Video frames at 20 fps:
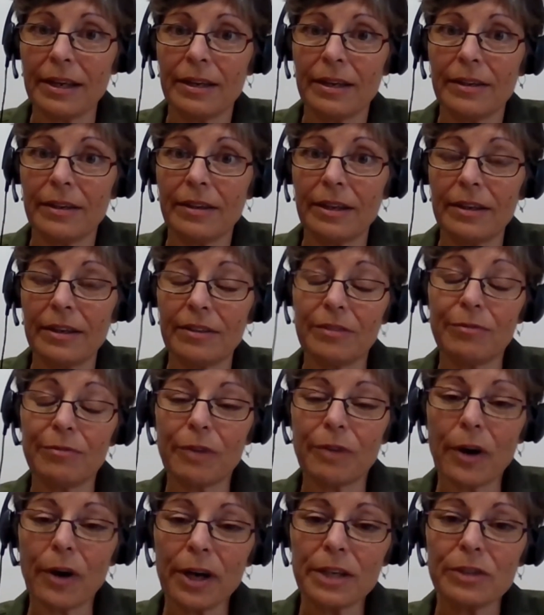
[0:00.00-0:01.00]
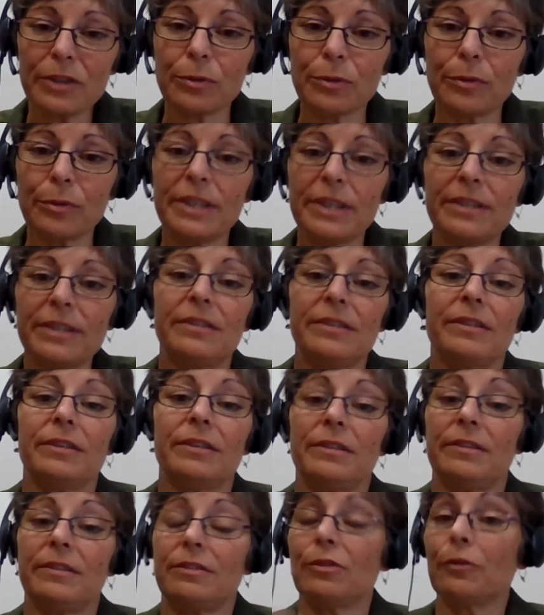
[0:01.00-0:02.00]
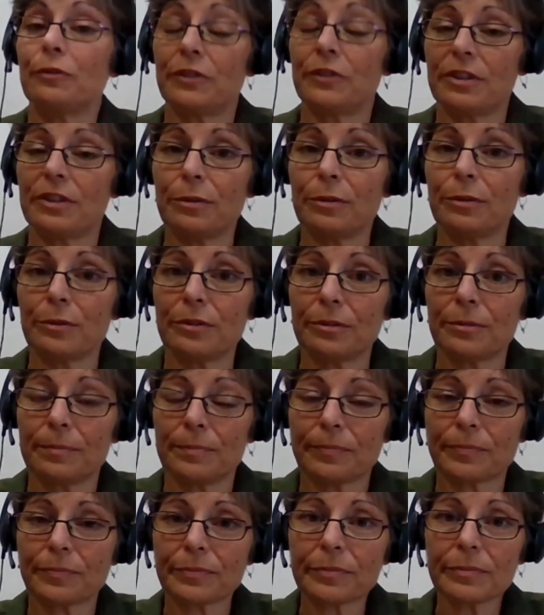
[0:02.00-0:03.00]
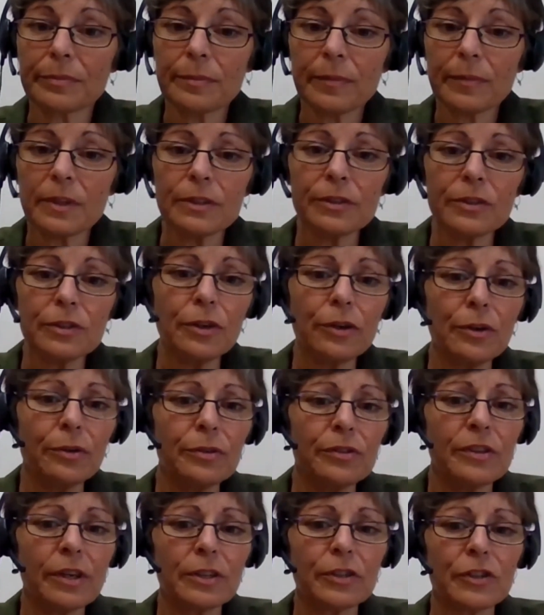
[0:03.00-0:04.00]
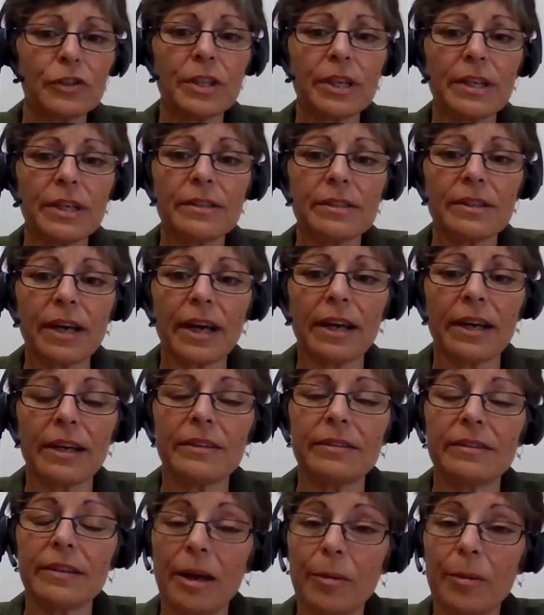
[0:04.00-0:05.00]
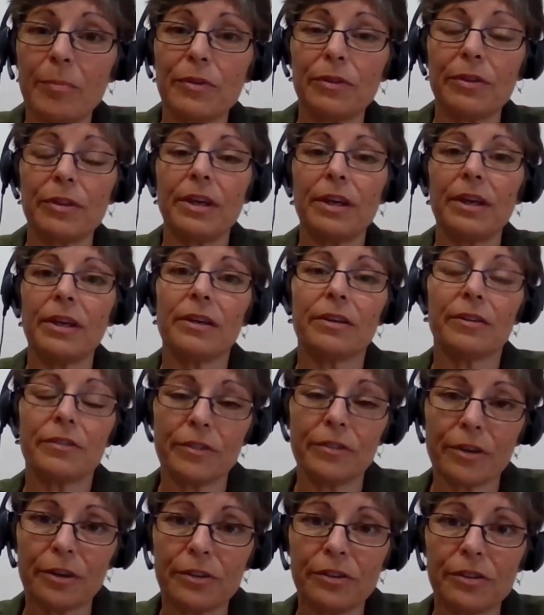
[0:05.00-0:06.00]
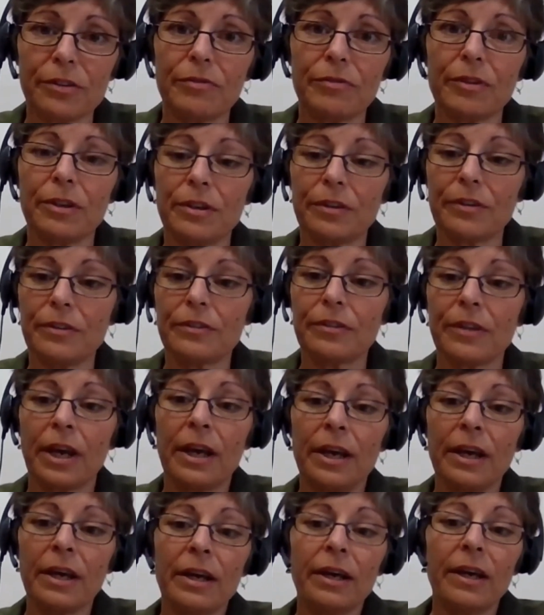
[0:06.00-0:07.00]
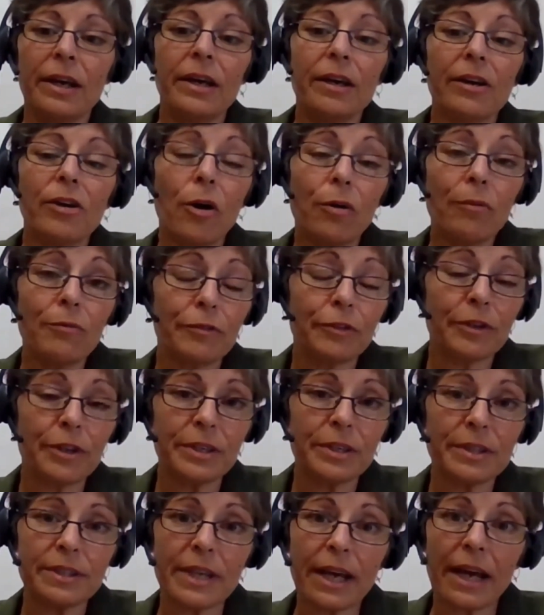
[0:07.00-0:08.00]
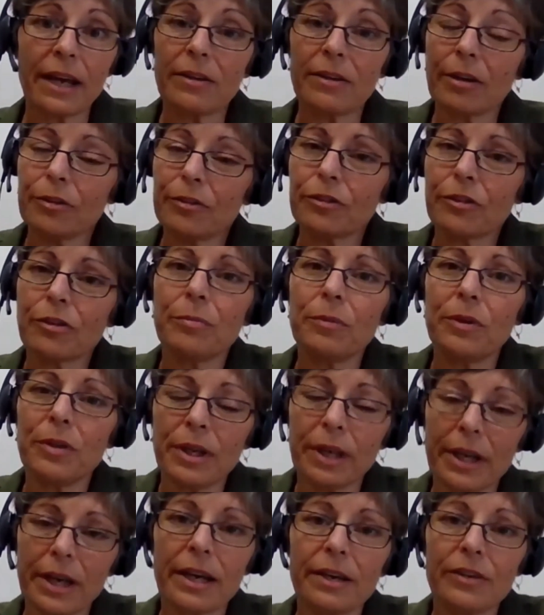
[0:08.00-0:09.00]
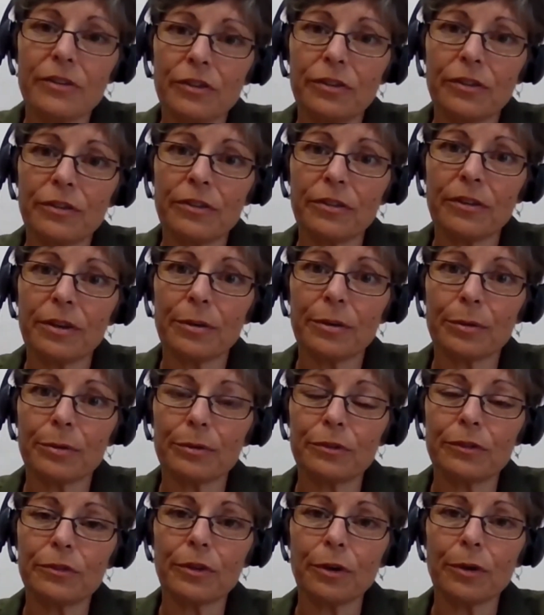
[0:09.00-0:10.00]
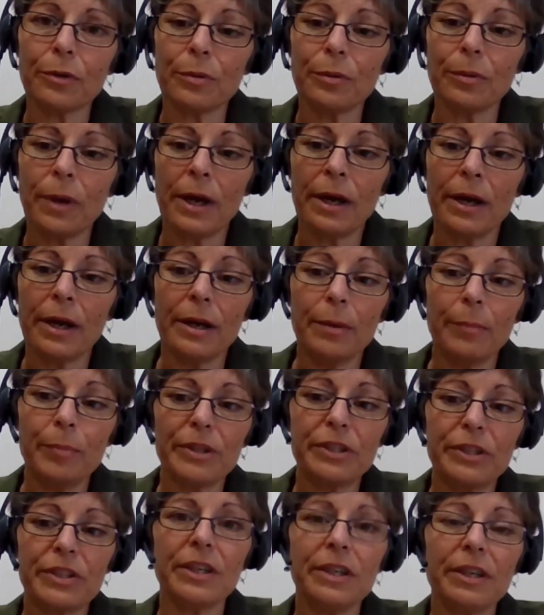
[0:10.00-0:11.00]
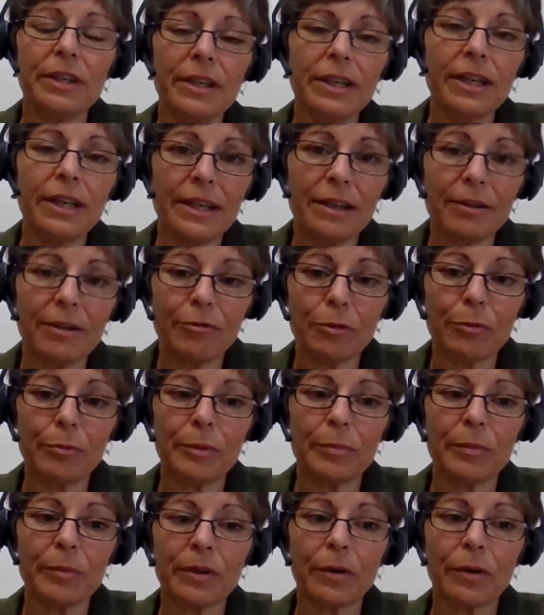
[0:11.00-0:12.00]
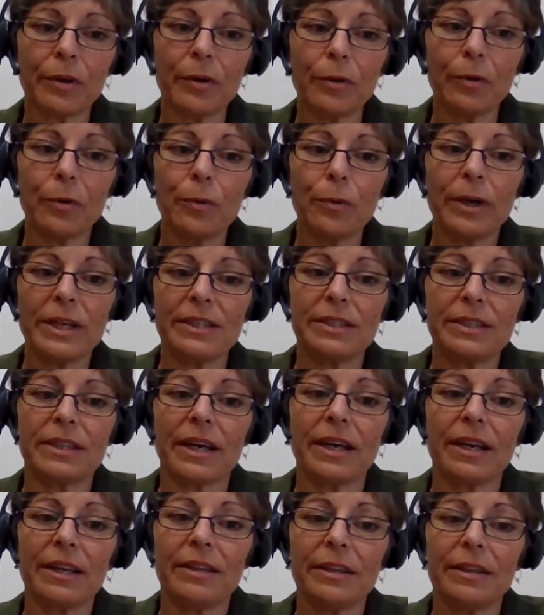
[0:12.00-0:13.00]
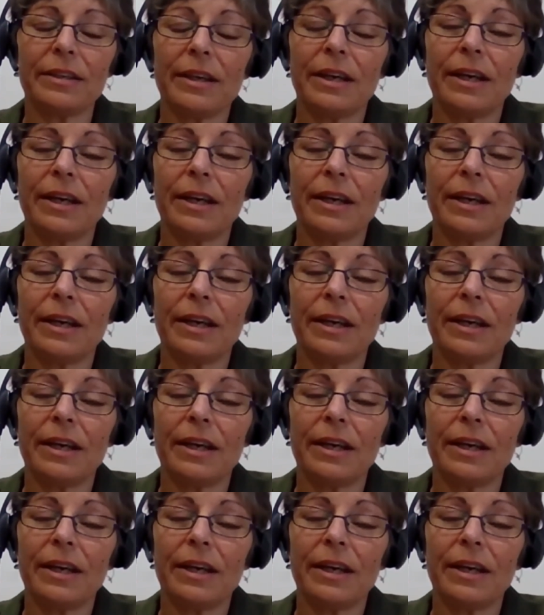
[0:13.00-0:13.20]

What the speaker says: that is vital is the soft skills. So such things as empathy, assertiveness, confidence, and those communication skills. So particularly for women, I always say that